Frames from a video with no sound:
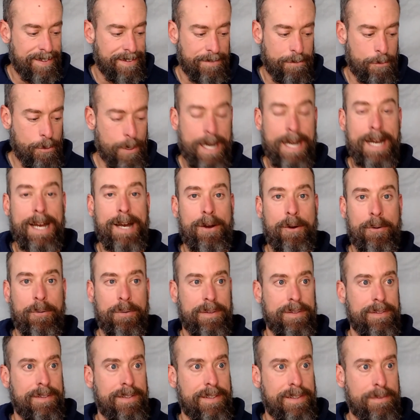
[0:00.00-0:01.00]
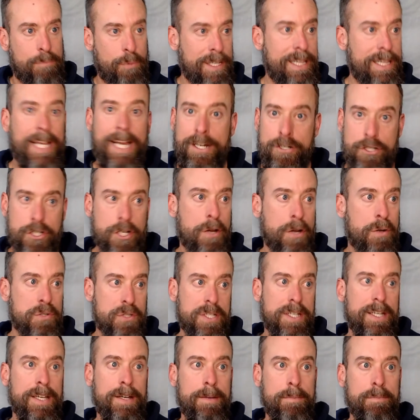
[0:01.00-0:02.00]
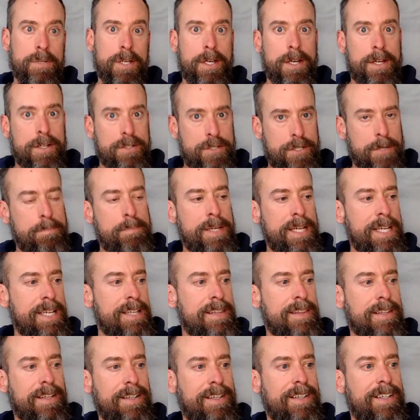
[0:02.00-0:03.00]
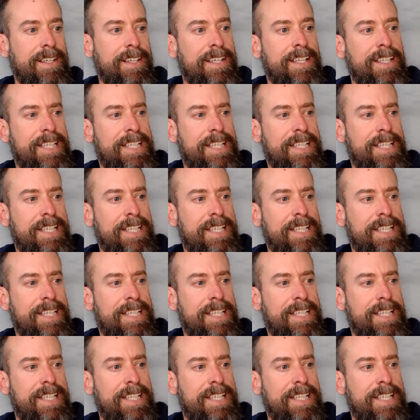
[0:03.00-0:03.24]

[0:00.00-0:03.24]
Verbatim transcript: wow. When they chose him to be the,